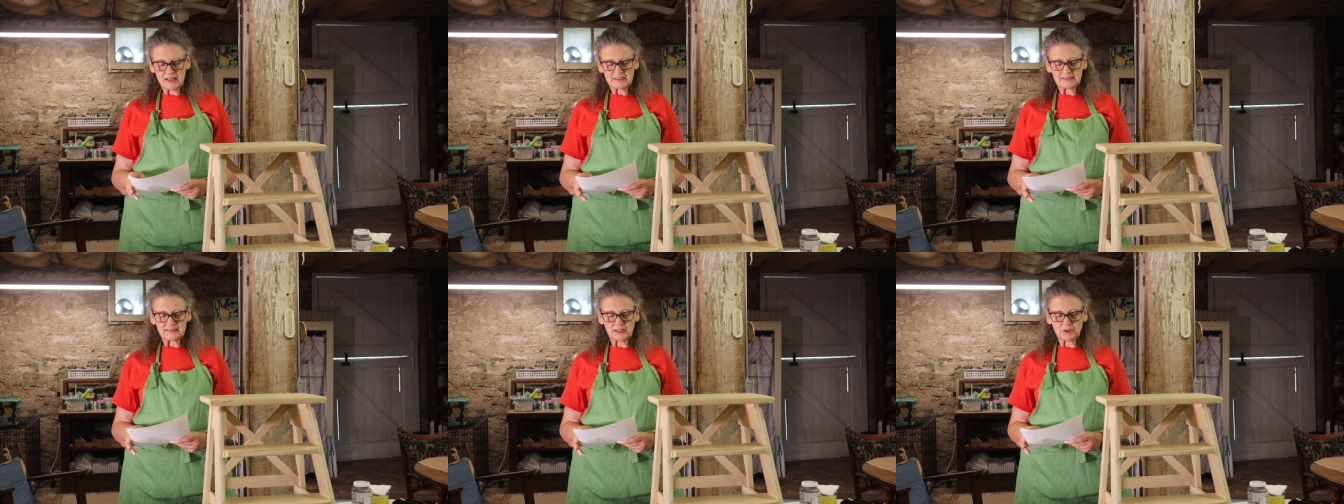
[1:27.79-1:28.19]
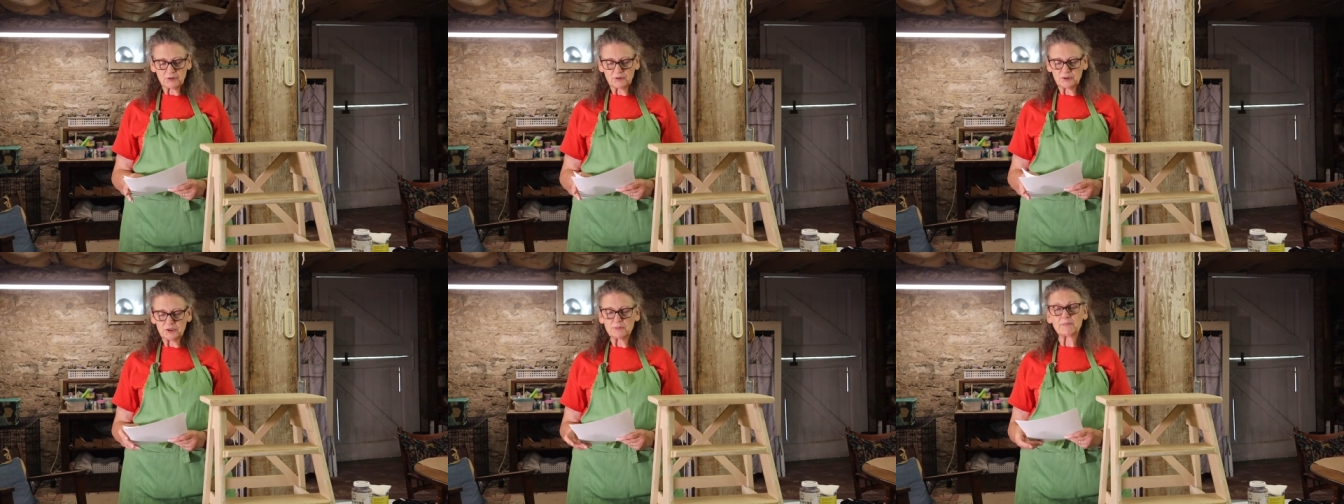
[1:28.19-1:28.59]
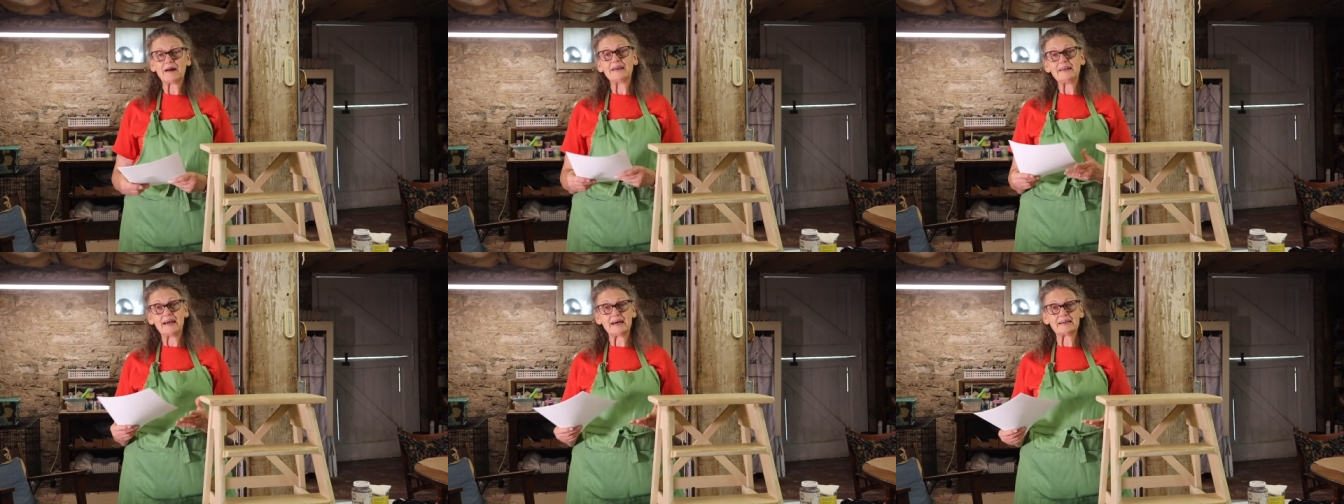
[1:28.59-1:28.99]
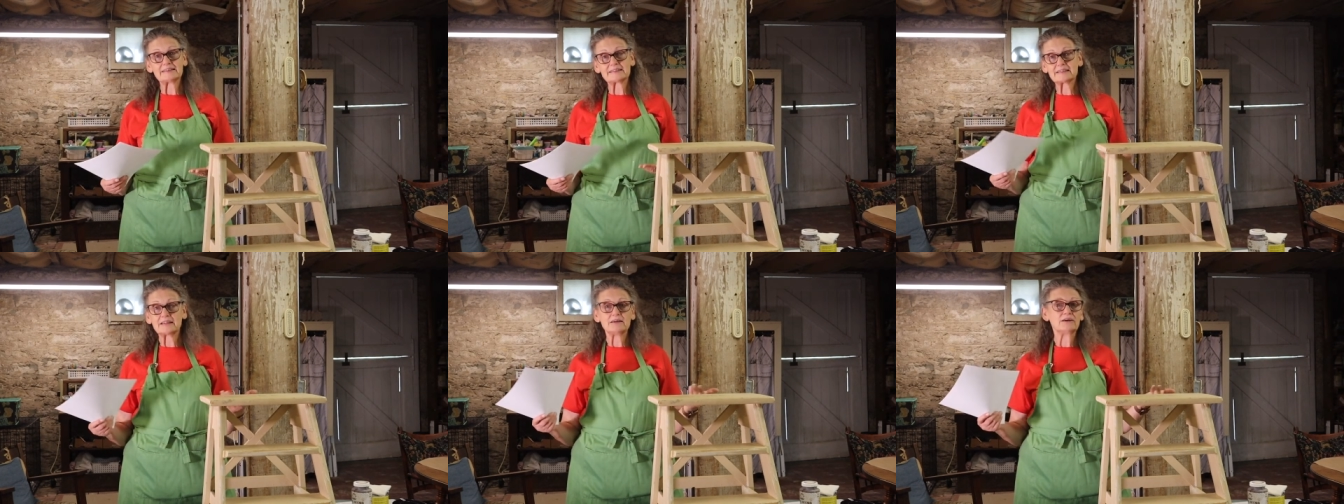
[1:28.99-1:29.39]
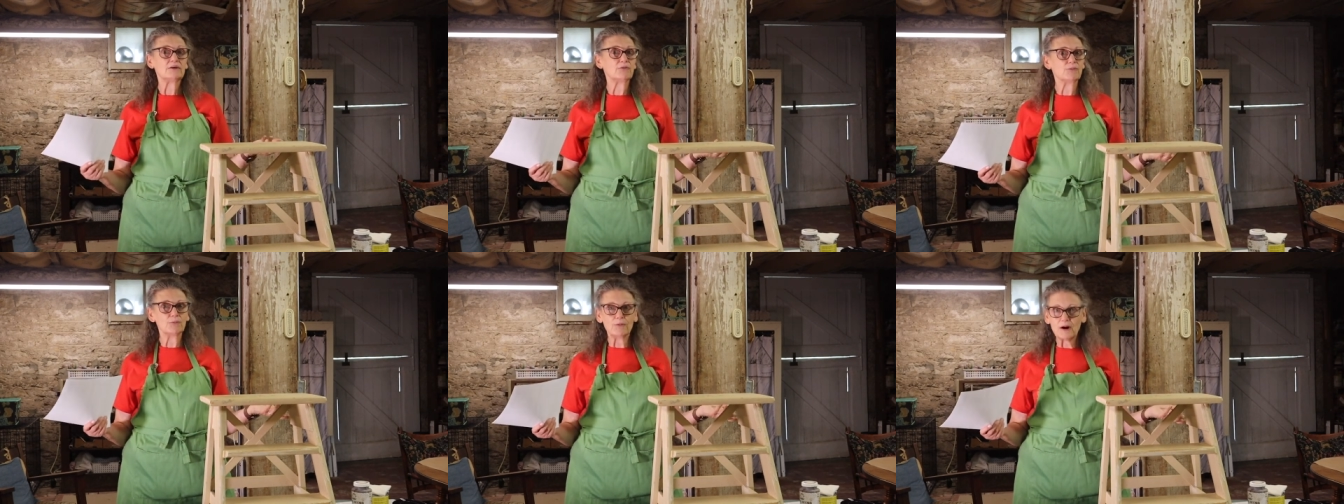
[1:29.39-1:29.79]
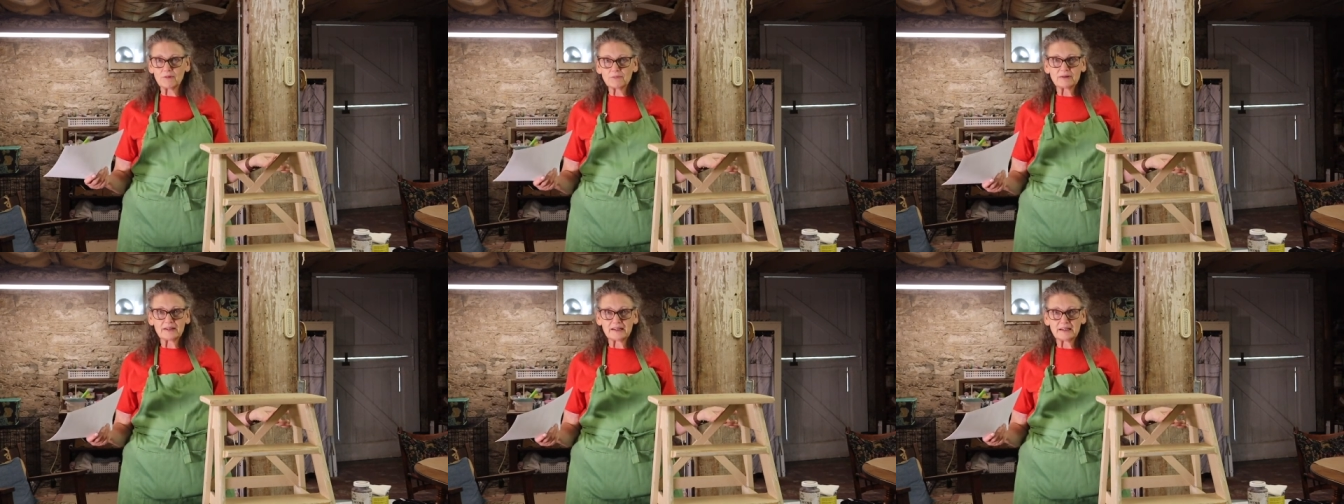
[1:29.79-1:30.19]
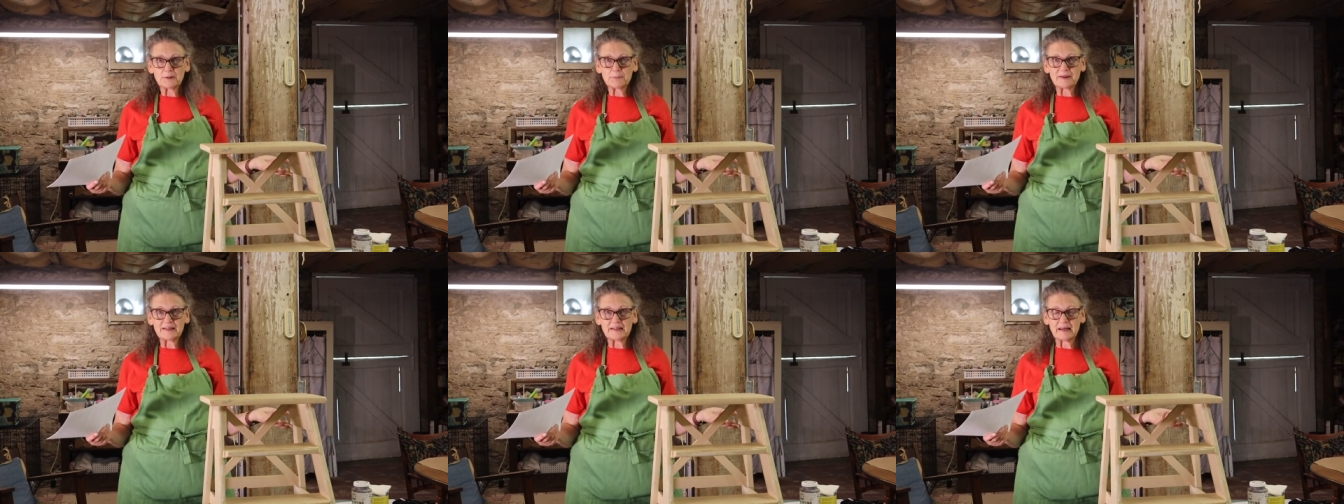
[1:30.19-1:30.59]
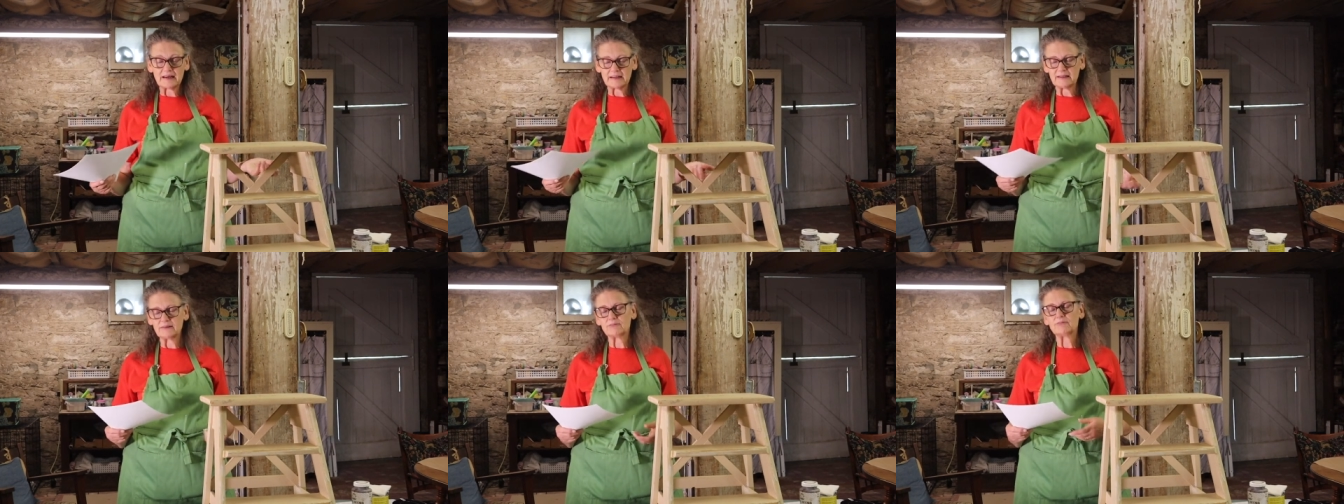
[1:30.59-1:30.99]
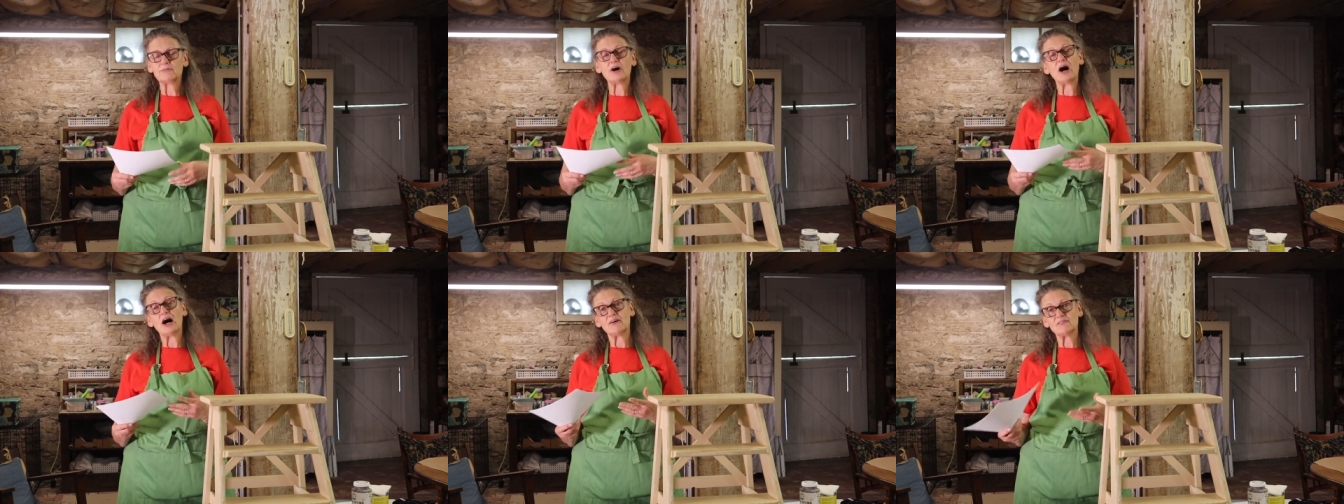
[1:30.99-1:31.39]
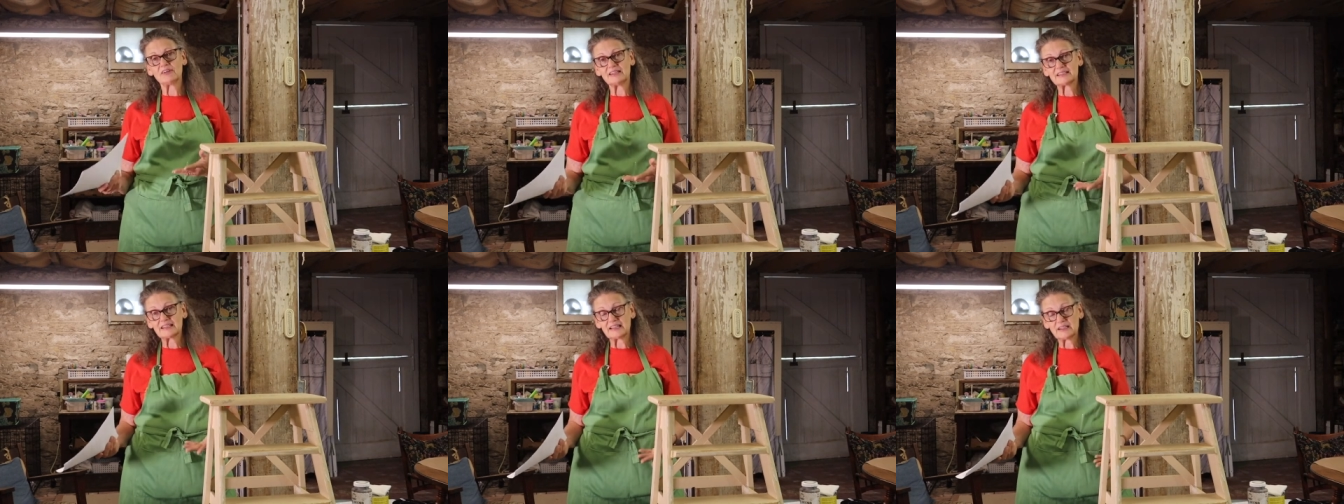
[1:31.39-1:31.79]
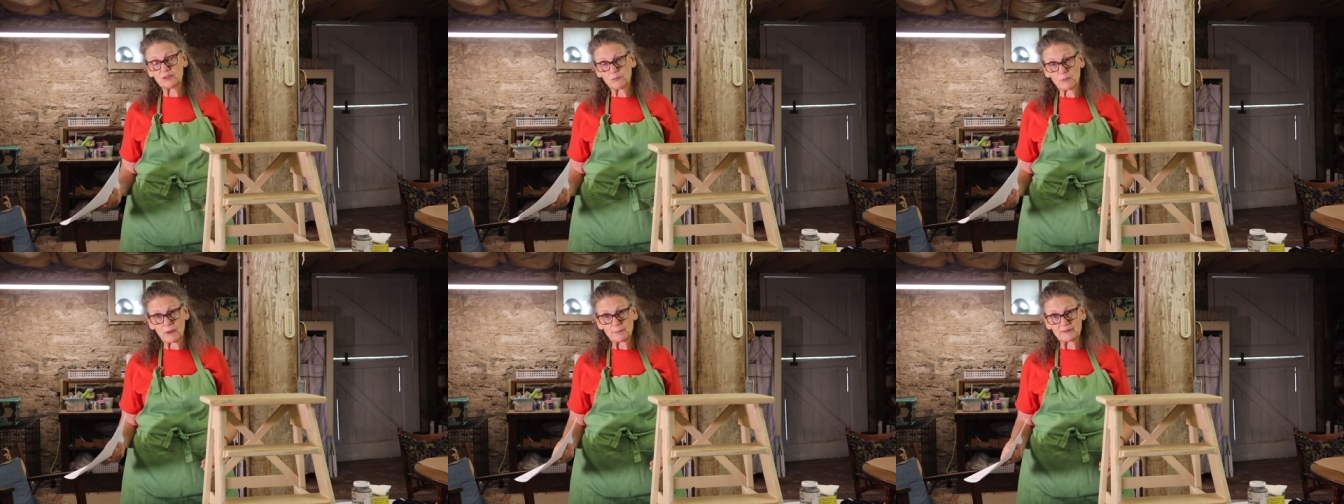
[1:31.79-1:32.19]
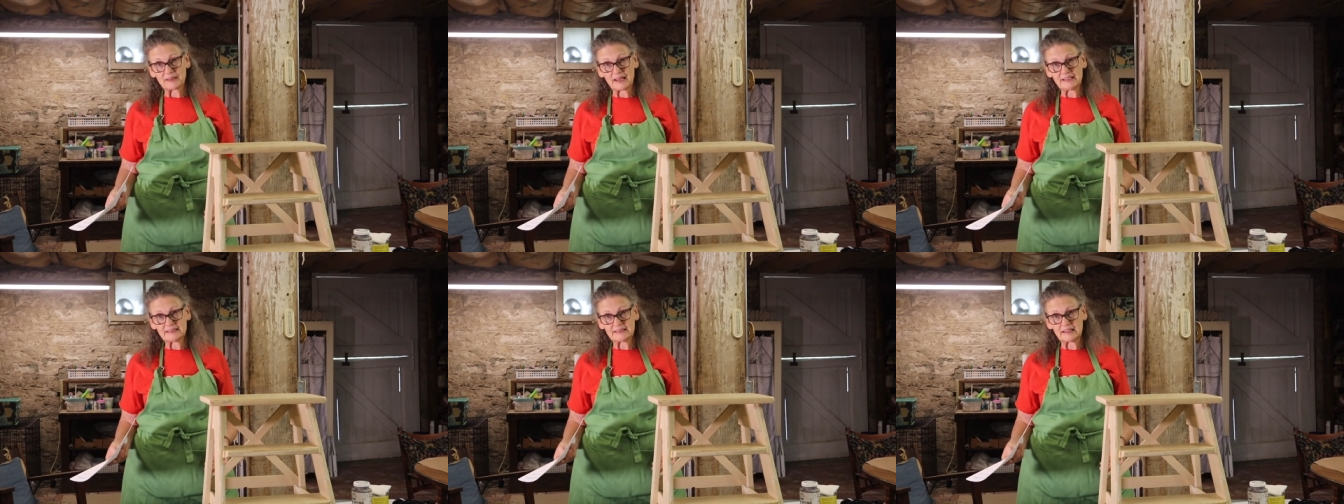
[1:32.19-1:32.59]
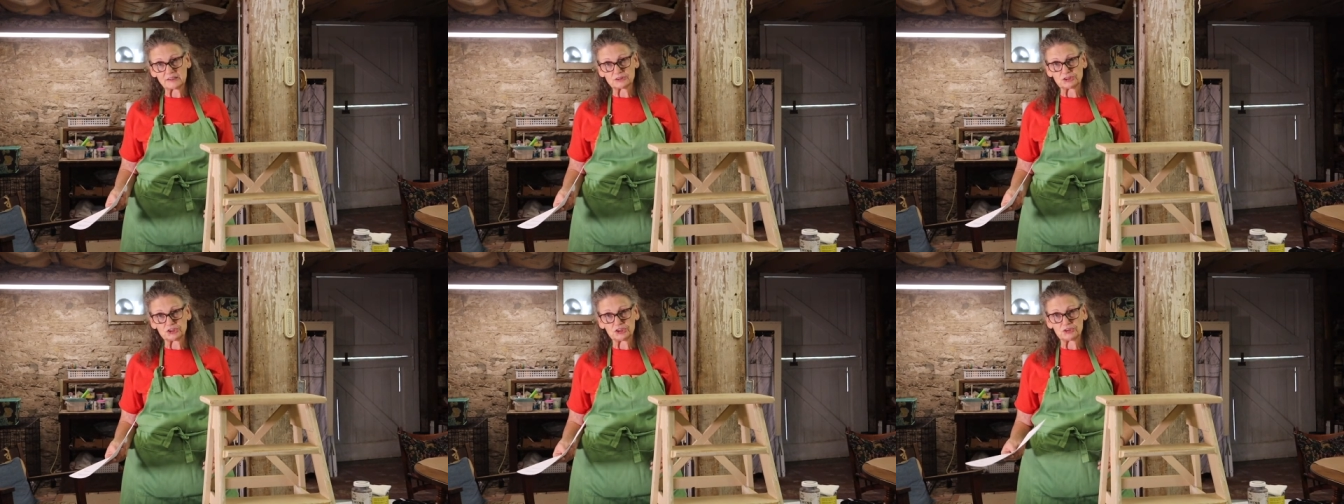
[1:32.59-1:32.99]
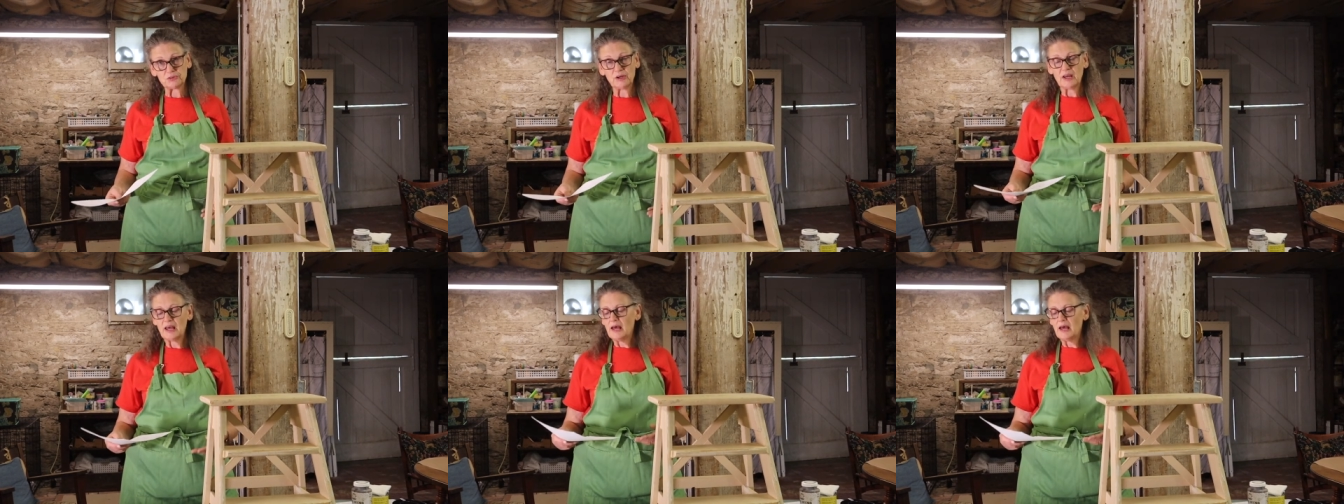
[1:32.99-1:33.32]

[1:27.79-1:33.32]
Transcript: So you might ask, what would need to be done? Well, obviously the website tells you,